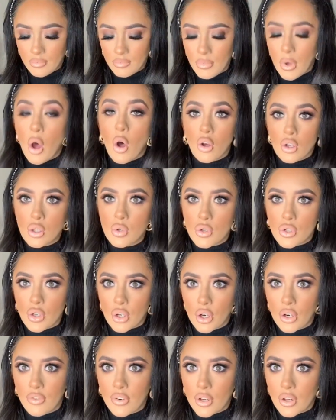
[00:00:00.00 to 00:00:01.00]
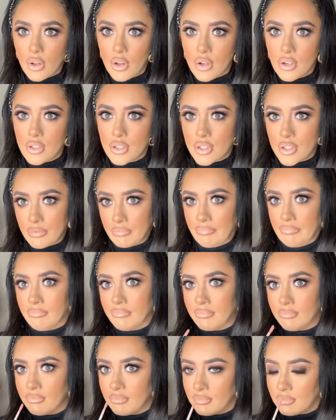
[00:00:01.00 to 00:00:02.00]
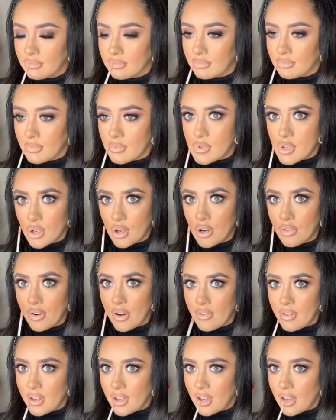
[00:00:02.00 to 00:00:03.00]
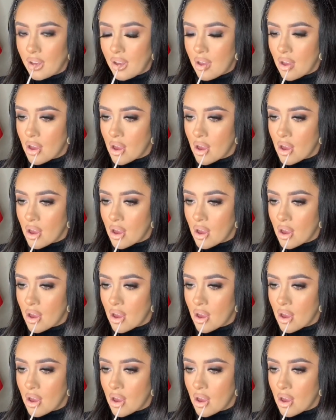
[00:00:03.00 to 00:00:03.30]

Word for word: Also a sucker for gloss. Sucker for everything, I think.